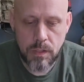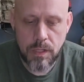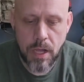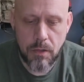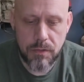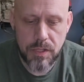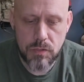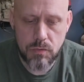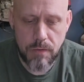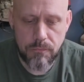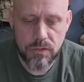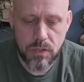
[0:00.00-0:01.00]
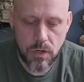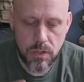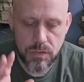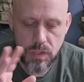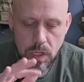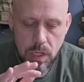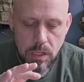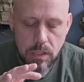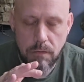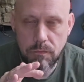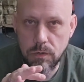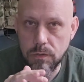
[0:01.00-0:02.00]
Now, these reference cards
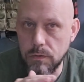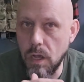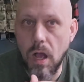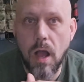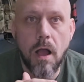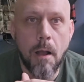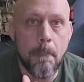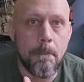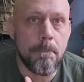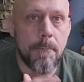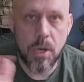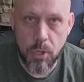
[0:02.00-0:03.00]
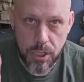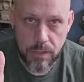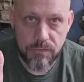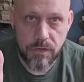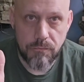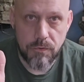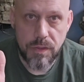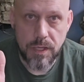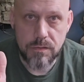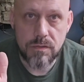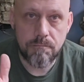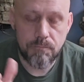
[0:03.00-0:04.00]
cover a myriad of different
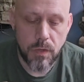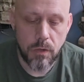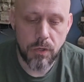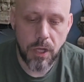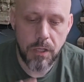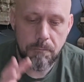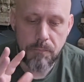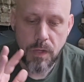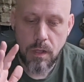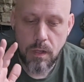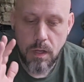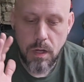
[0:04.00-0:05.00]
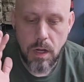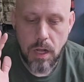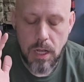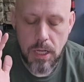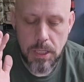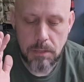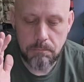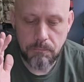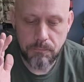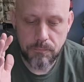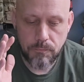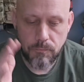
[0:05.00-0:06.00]
things, okay?
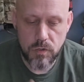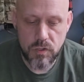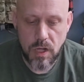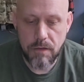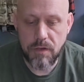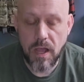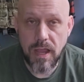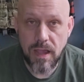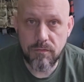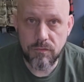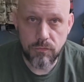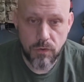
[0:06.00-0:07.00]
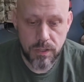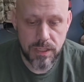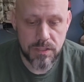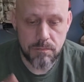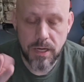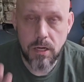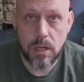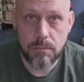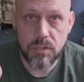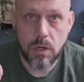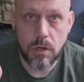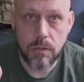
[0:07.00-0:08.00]
First off, I have in front is my
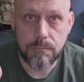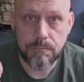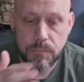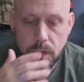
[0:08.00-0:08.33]
comms card.